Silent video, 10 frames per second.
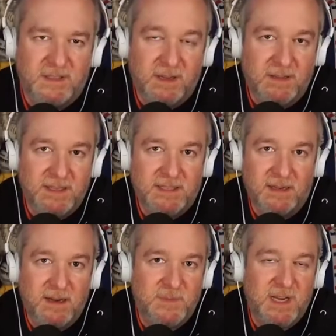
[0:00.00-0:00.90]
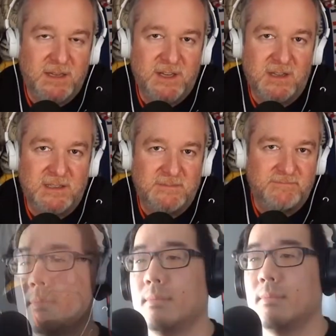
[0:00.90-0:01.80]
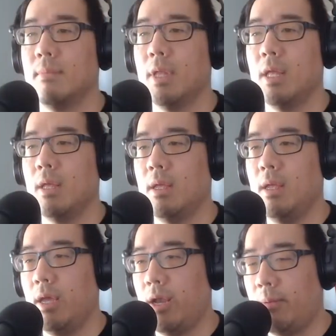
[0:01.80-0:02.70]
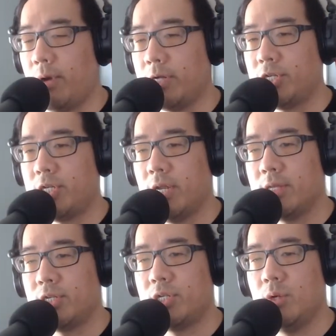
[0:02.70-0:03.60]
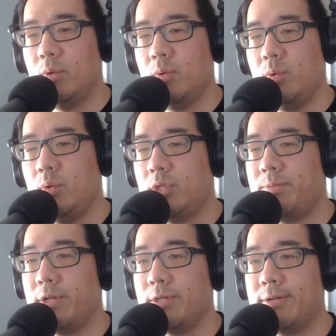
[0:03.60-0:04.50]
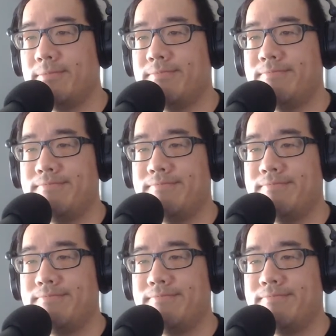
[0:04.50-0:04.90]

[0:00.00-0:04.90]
In Salt Lake City, I'm Scott Johnson. And I'm Roger Chang, the show's producer.